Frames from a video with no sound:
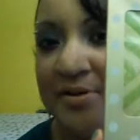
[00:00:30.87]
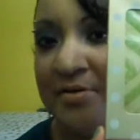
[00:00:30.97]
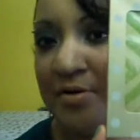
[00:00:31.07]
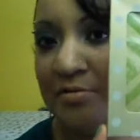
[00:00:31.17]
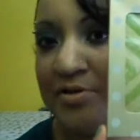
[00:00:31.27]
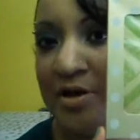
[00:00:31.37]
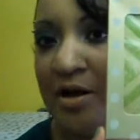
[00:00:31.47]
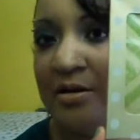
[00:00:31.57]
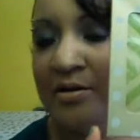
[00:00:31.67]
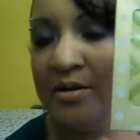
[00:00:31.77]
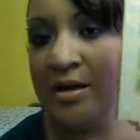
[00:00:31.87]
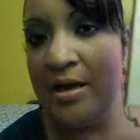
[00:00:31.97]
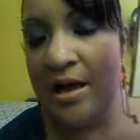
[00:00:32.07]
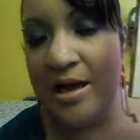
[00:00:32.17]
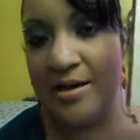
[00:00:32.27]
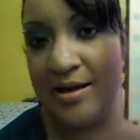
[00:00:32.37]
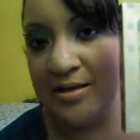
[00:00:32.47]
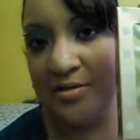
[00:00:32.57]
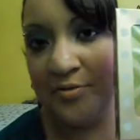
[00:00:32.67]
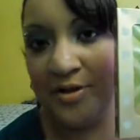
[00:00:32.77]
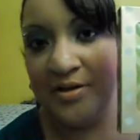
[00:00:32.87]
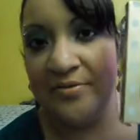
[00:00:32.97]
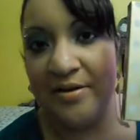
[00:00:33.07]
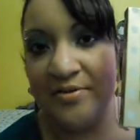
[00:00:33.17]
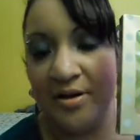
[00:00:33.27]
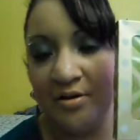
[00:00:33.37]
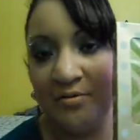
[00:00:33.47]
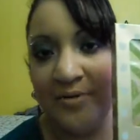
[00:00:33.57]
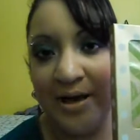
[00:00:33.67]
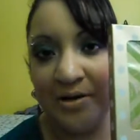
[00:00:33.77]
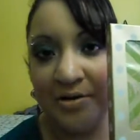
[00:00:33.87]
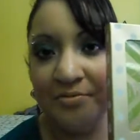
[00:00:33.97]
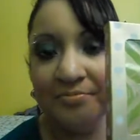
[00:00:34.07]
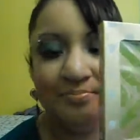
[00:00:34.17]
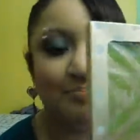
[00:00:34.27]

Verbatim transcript: to Ulta and it's $45 value.